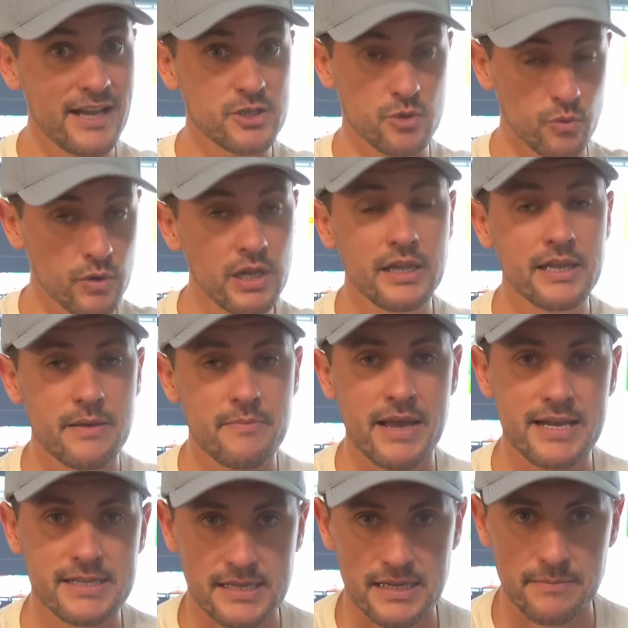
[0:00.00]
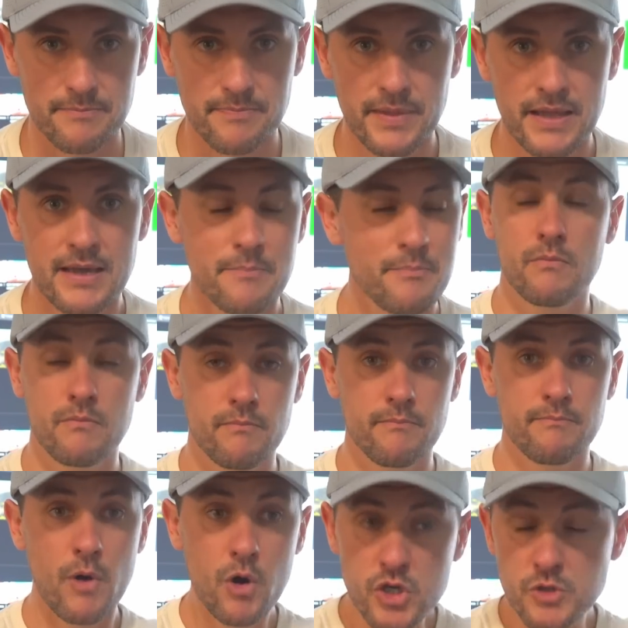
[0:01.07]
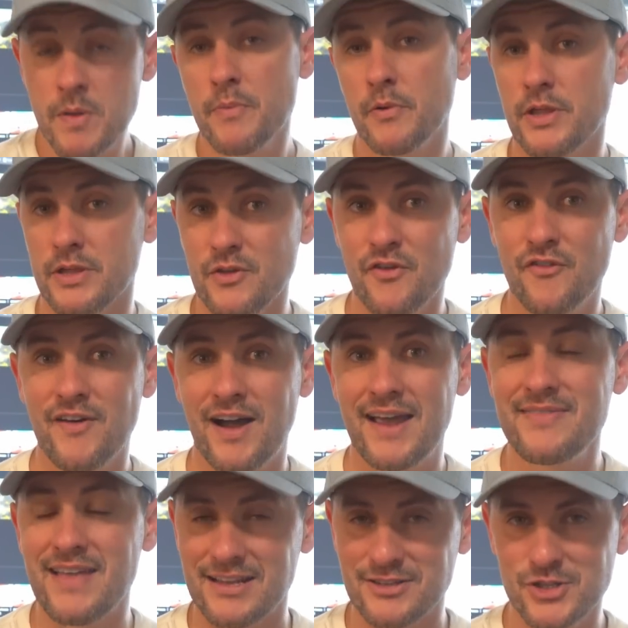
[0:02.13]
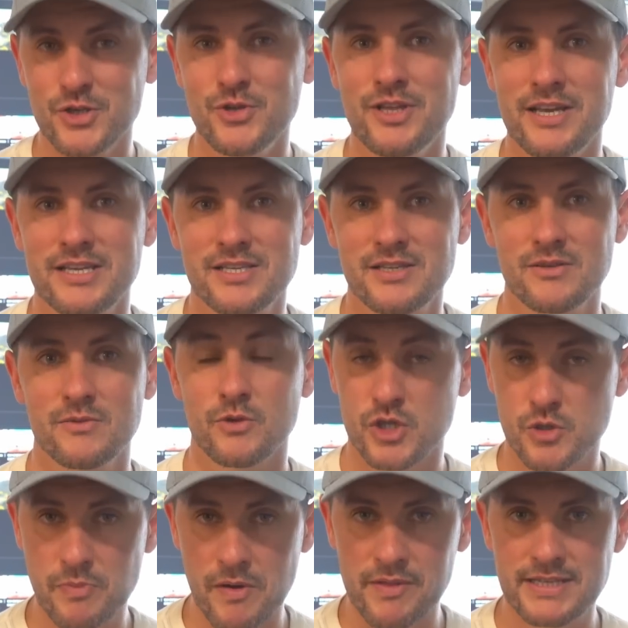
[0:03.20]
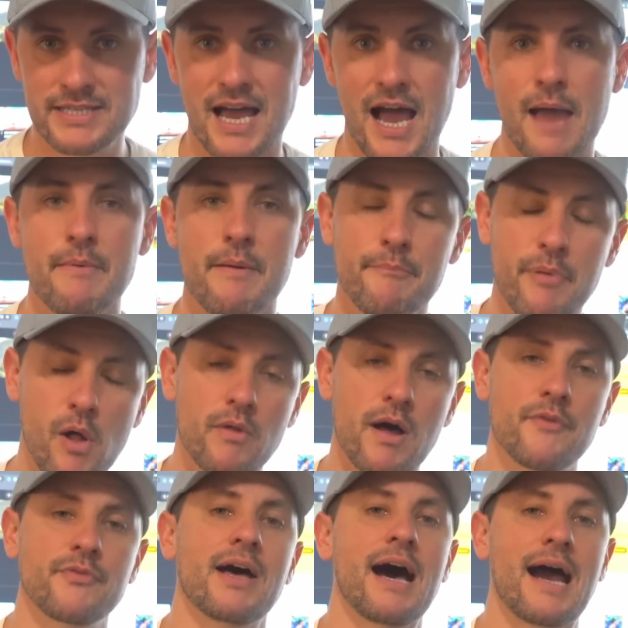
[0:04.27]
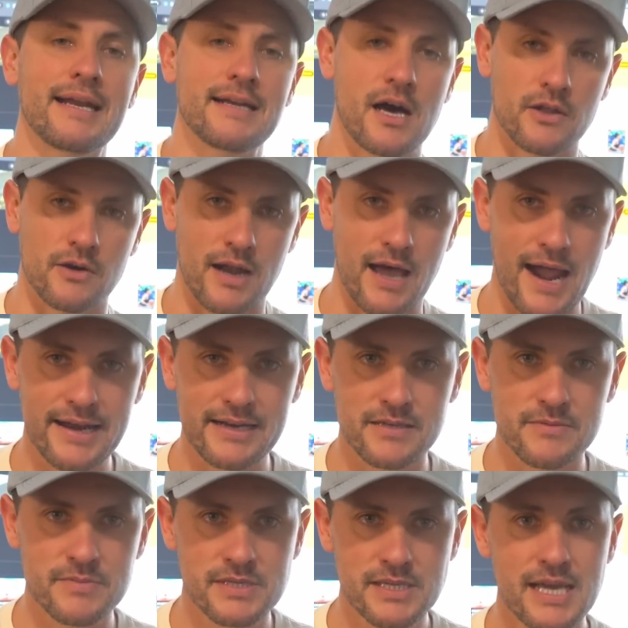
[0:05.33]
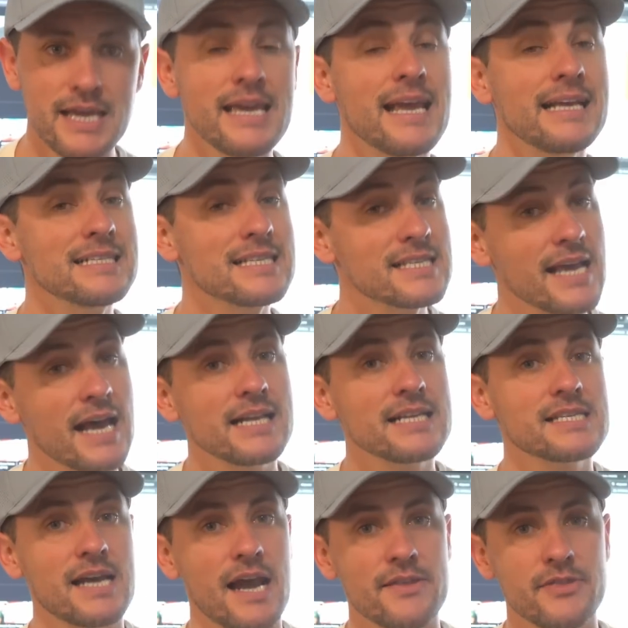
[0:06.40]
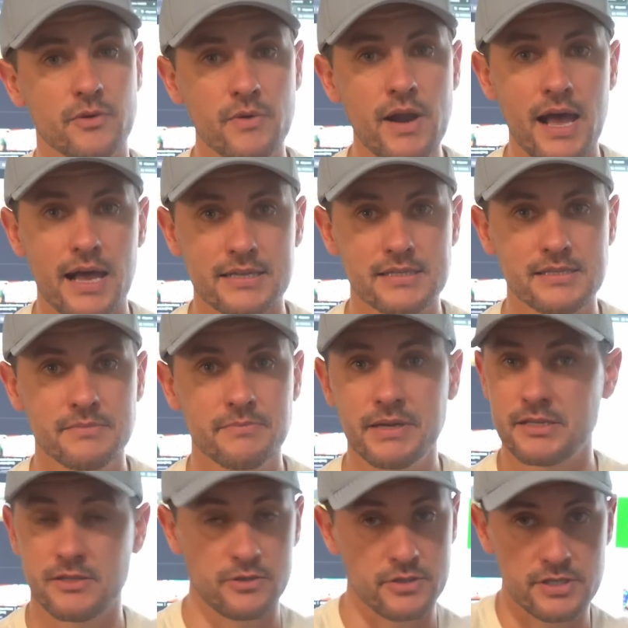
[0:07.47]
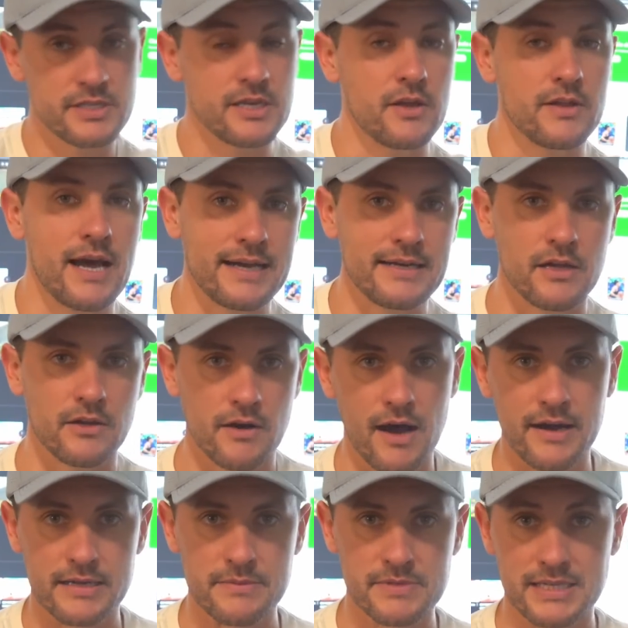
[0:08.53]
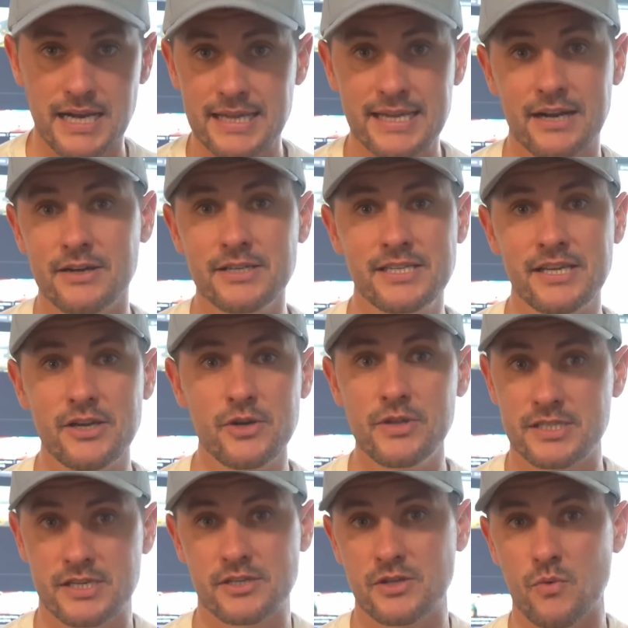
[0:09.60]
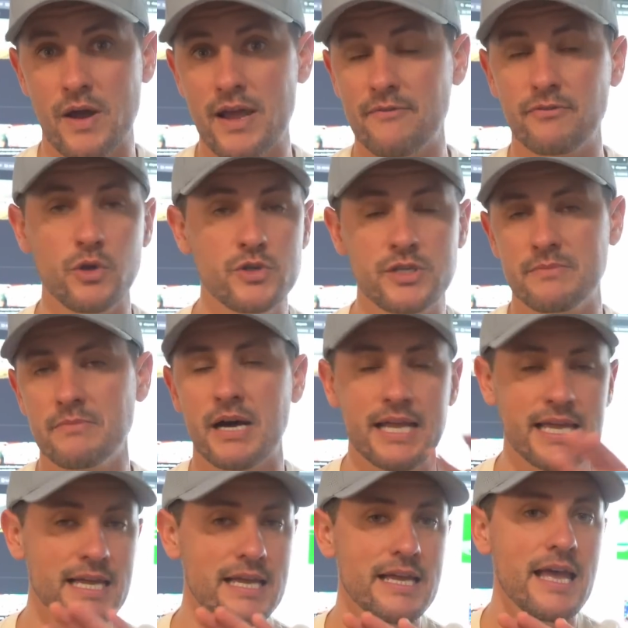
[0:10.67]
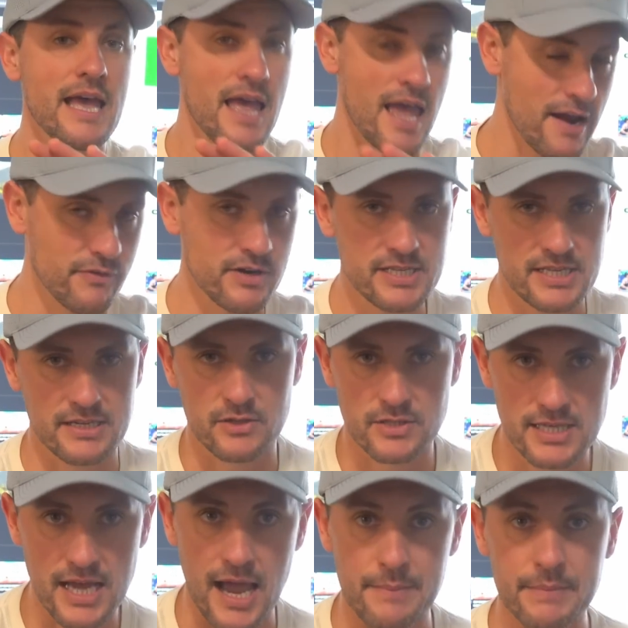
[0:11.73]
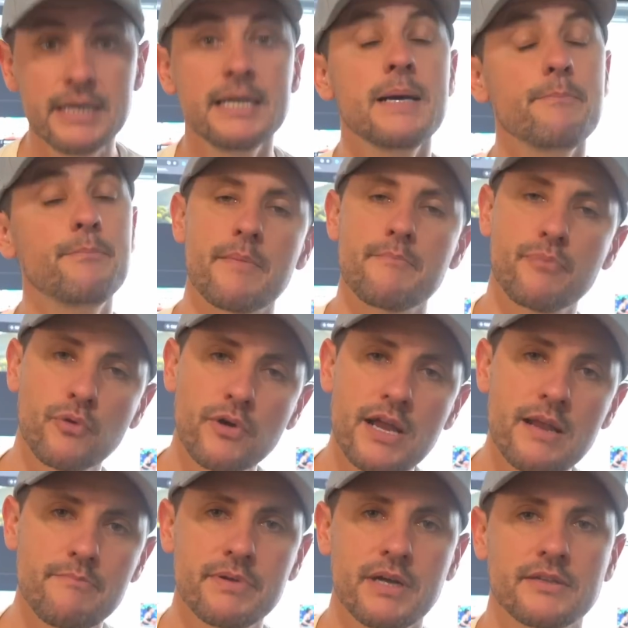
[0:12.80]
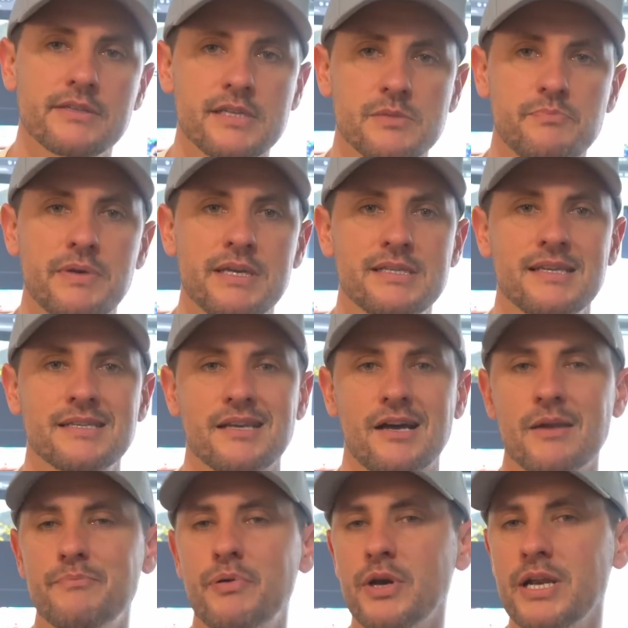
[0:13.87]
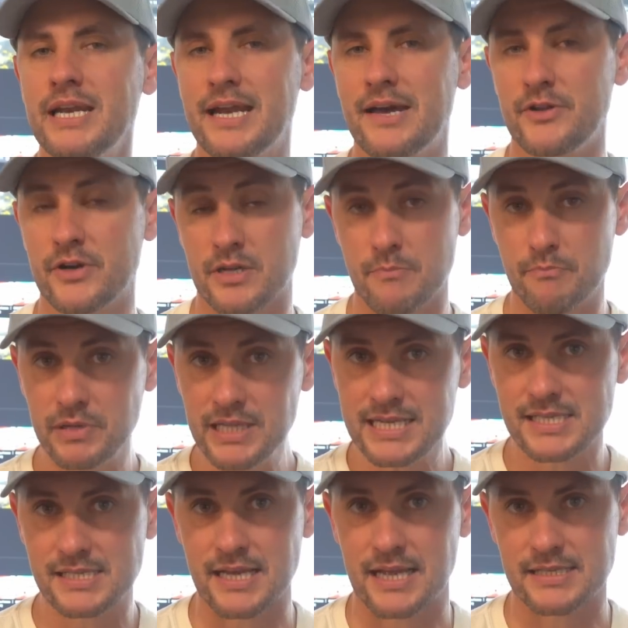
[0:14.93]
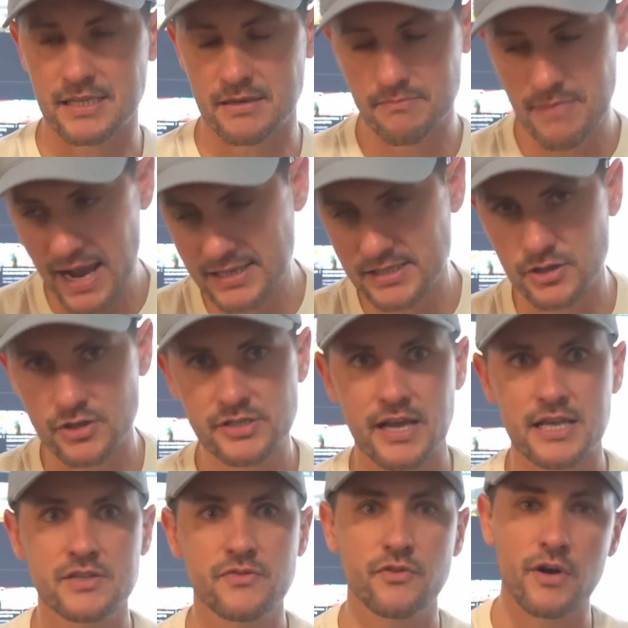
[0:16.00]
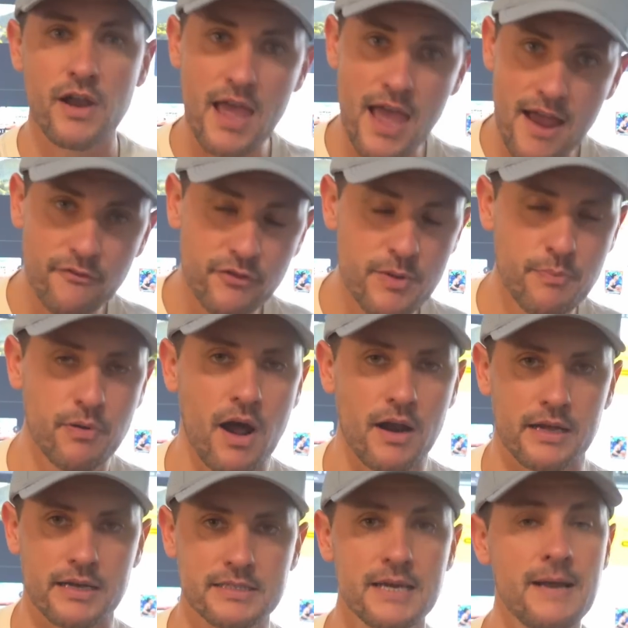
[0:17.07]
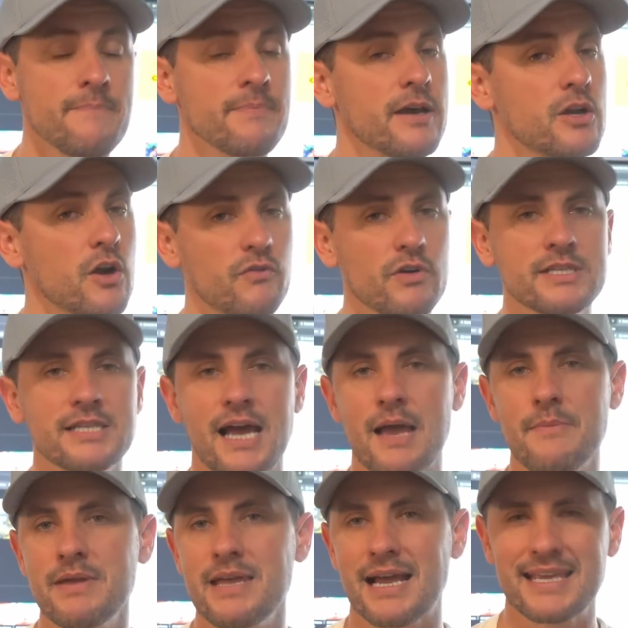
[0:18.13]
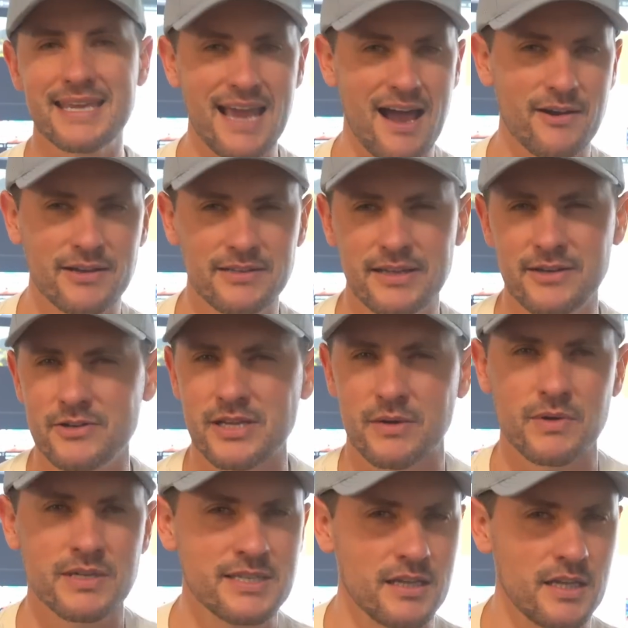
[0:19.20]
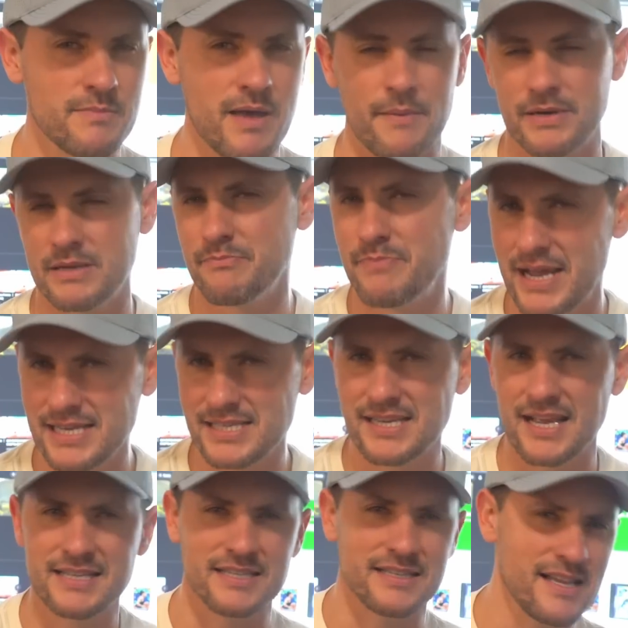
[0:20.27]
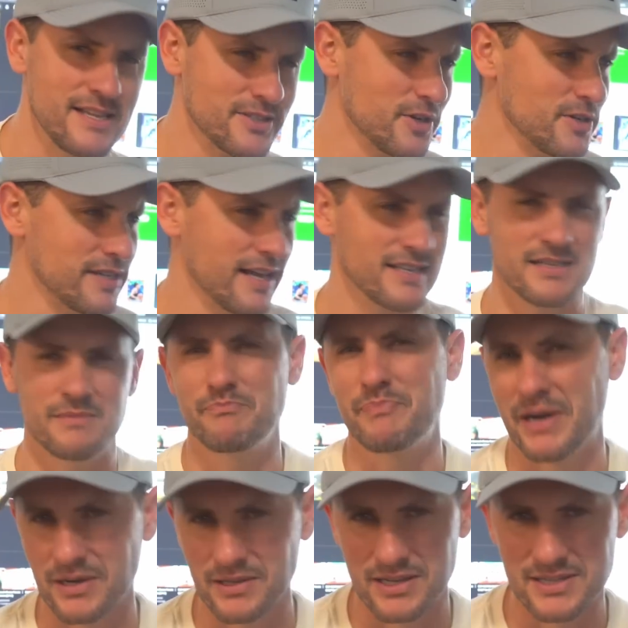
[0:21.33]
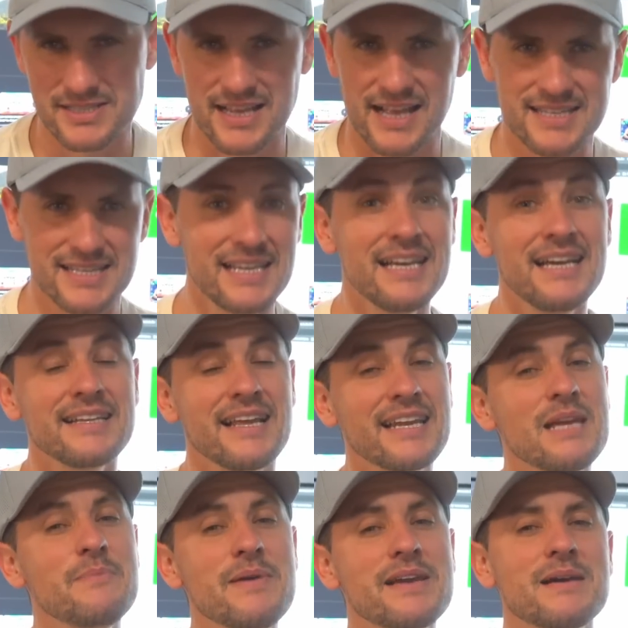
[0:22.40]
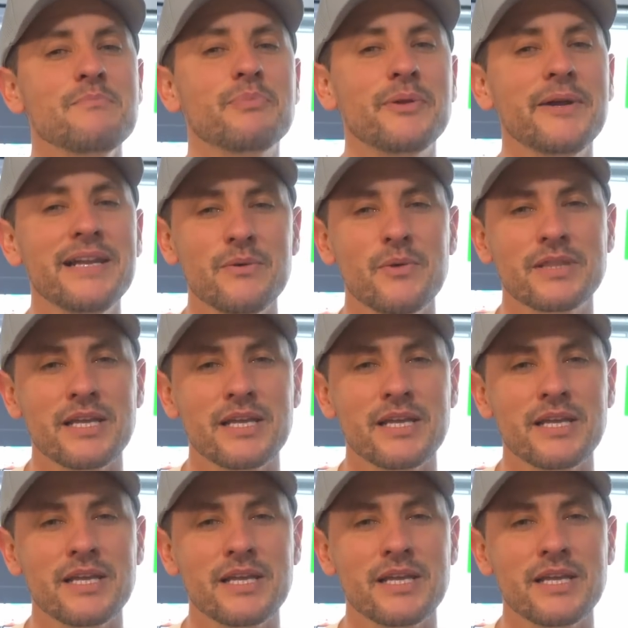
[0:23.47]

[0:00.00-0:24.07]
it's really amazing. Well, most people that you find that do this will spend the time and pull out the high dollar items and set aside the rest because they'll just sell the high dollar items. And I guarantee you this is a way of losing money every single time. But Brent built his business on putting together complete sets and master sets for every product. And over time, he had calculators that would tell him how many base sets and insert sets and parallel sets that he'd be completing